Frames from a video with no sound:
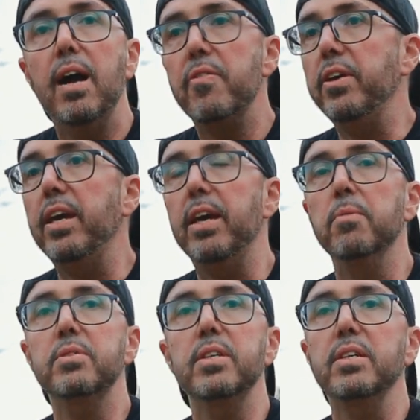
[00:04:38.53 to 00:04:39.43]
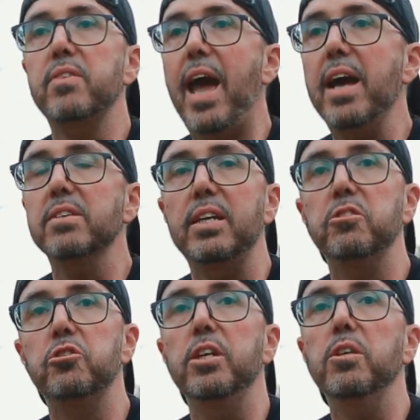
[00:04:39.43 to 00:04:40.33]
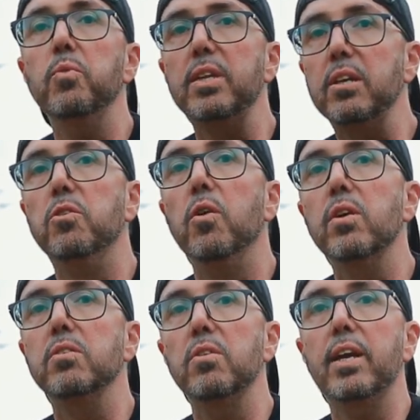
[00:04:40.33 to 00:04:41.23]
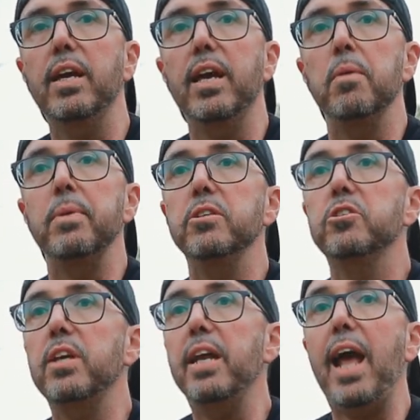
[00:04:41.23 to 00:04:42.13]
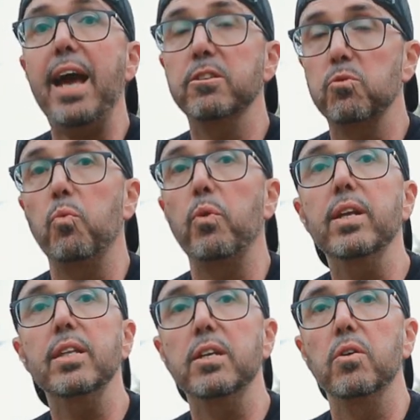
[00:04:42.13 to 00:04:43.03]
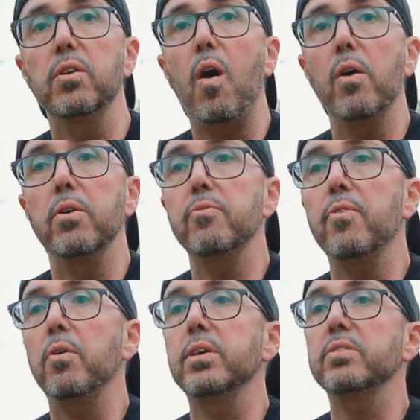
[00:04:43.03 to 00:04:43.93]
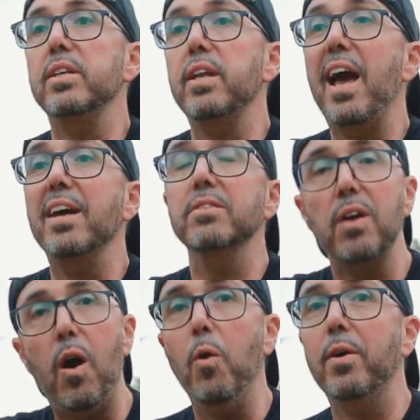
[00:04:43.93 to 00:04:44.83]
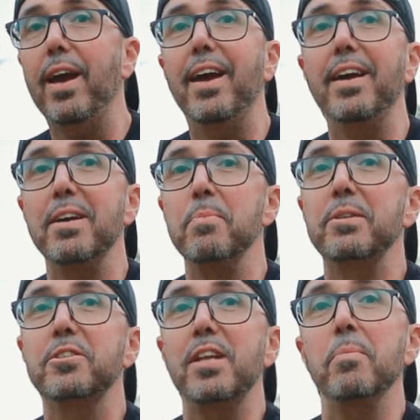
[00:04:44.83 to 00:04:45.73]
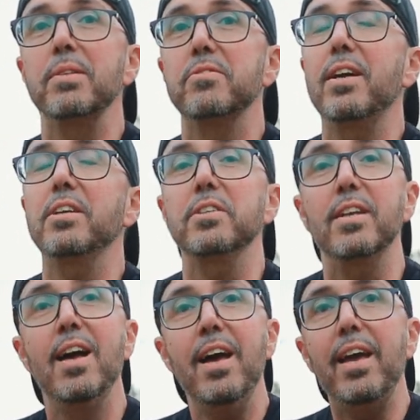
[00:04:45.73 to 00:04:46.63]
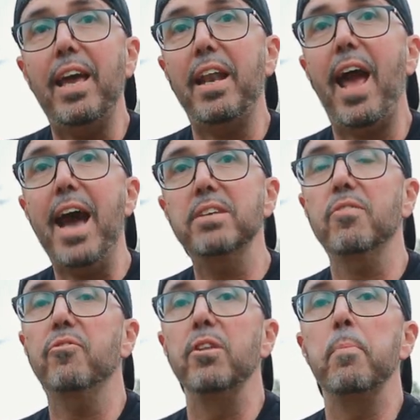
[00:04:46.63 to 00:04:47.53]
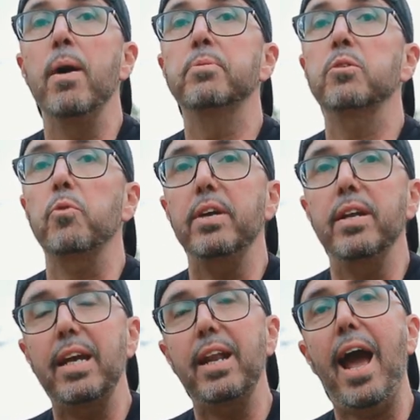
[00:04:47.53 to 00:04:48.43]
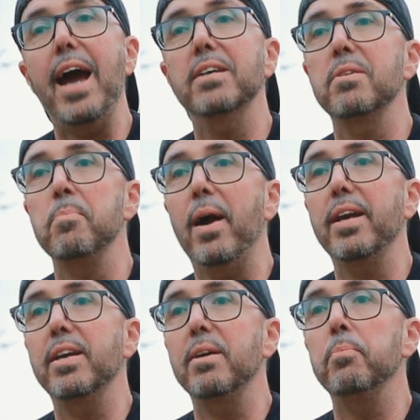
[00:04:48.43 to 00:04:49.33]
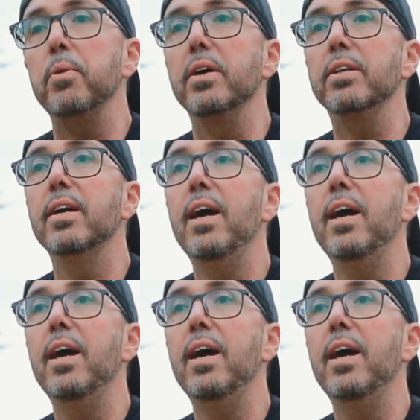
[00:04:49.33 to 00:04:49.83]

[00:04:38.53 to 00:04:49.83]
The M6 has a genuinely good looking image. It has really good autofocus. It has okay image stabilization. It has a flip up screen. It has a mic input.